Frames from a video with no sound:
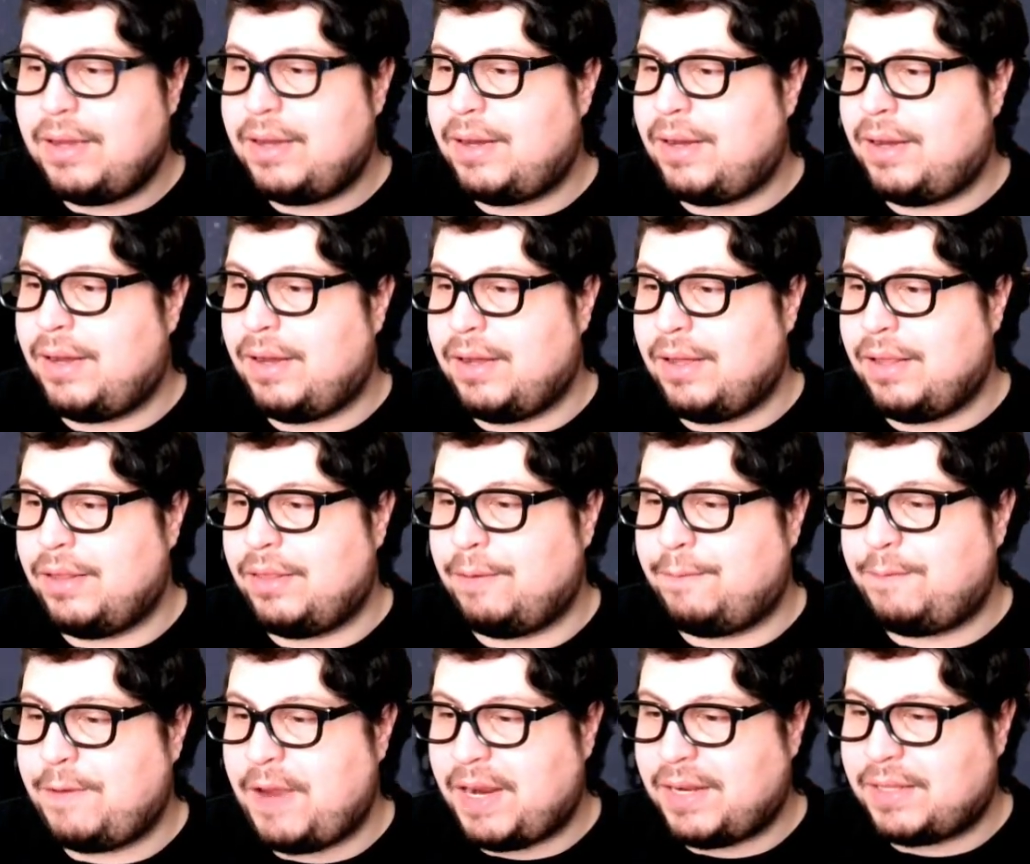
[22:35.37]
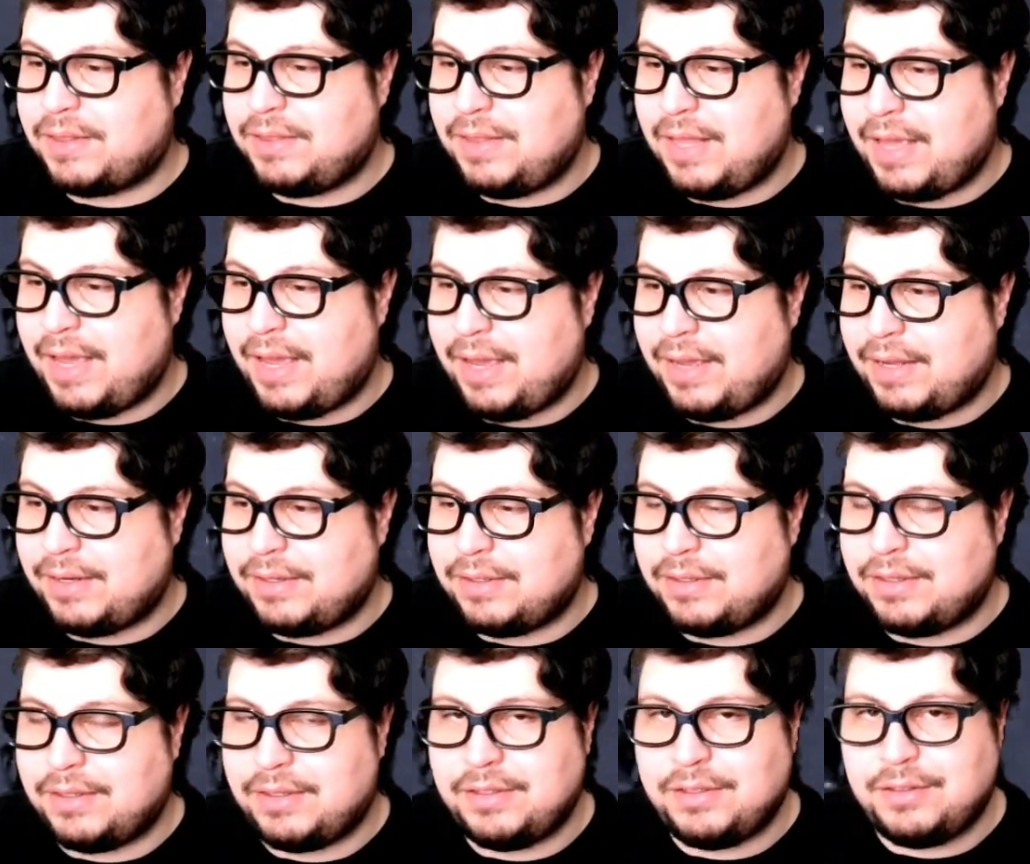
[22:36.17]
The fact
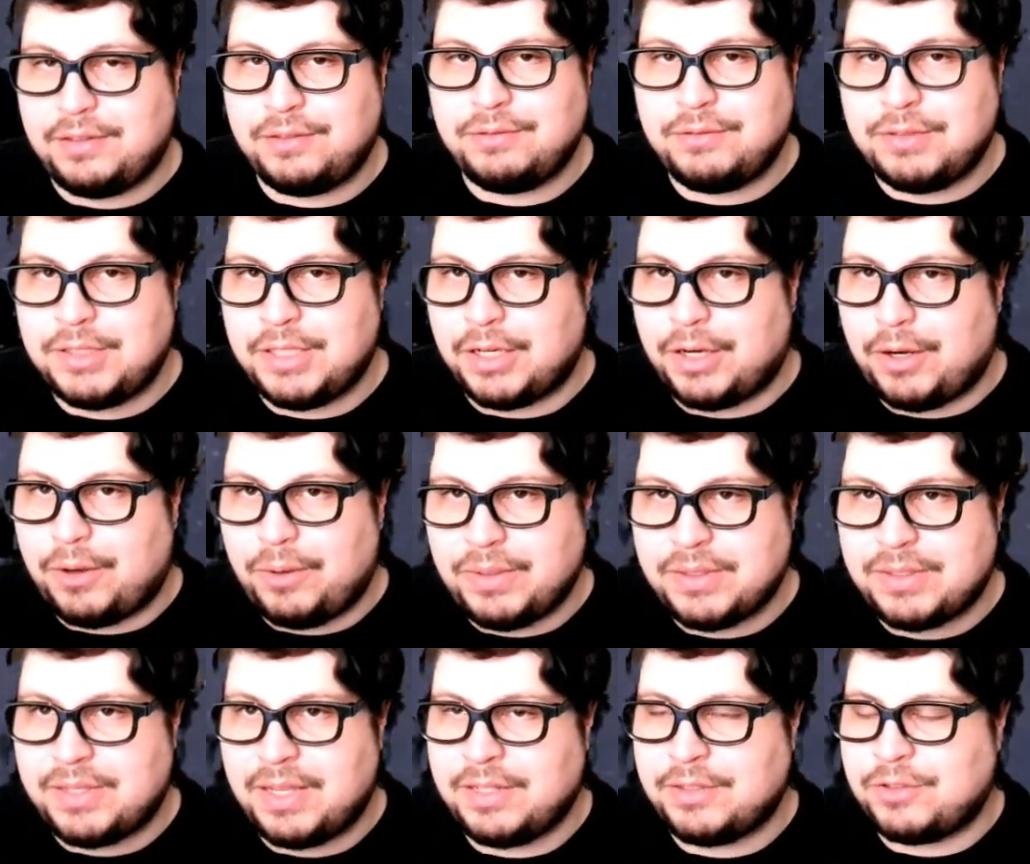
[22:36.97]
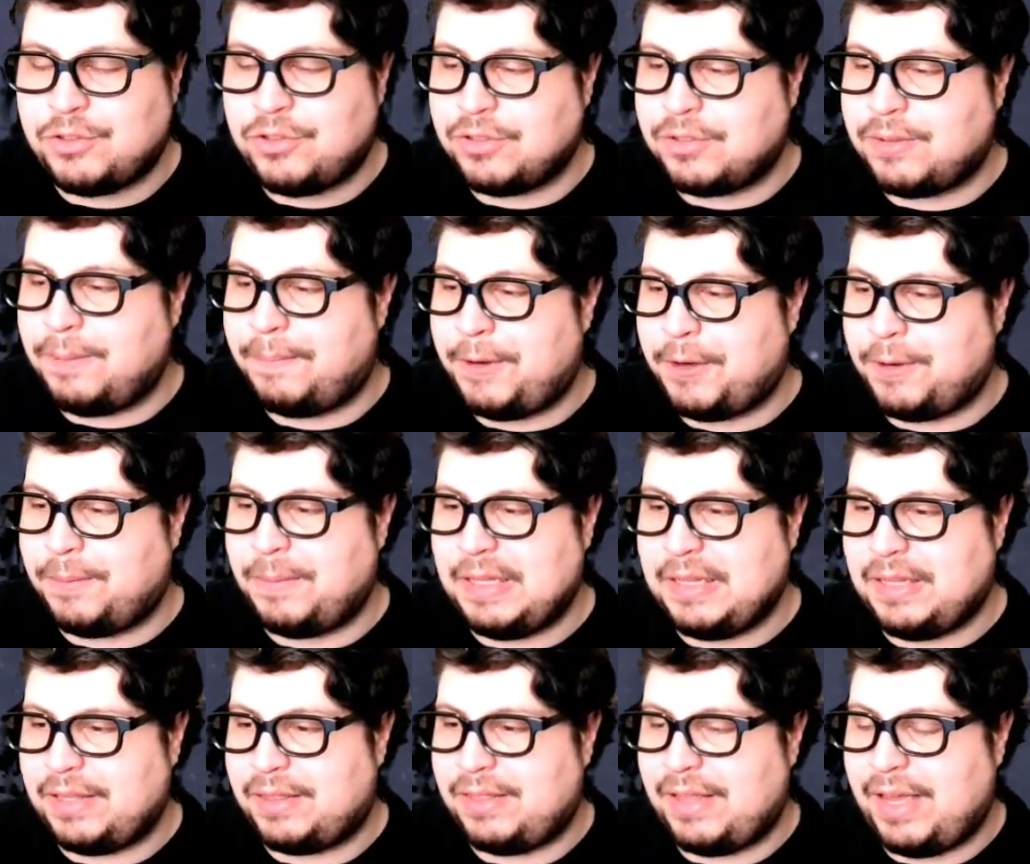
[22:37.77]
that you know, it's just a
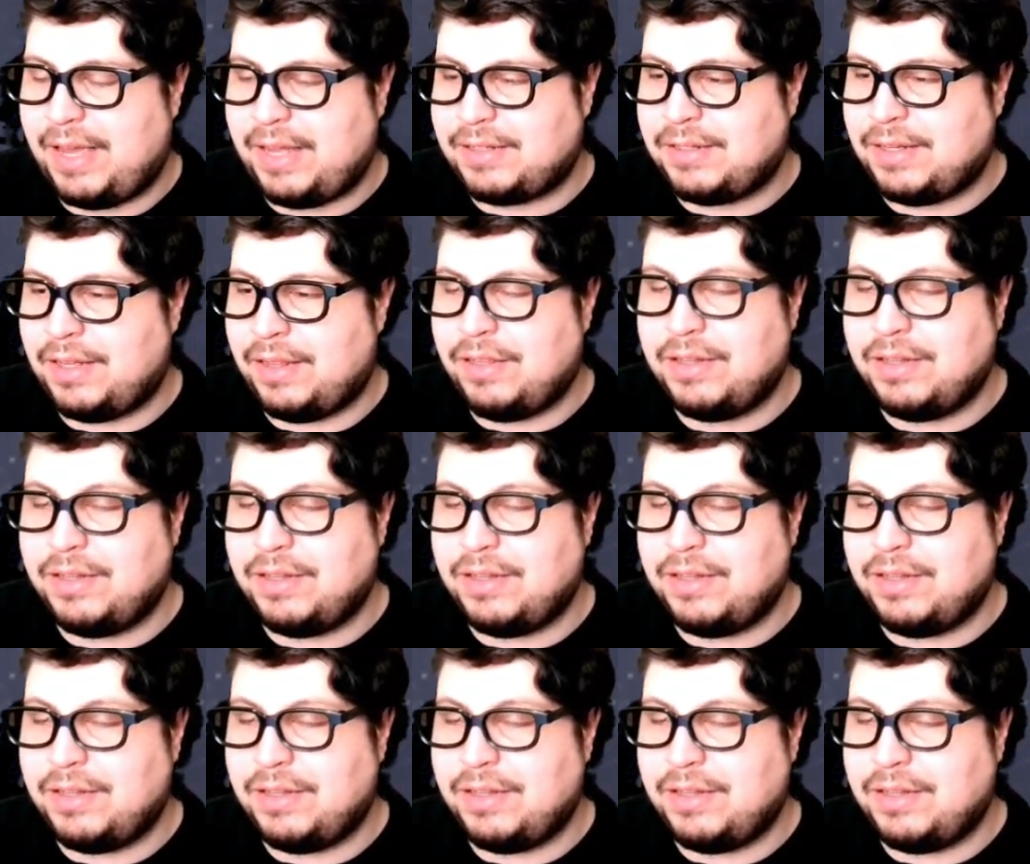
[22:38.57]
Pokemon like that.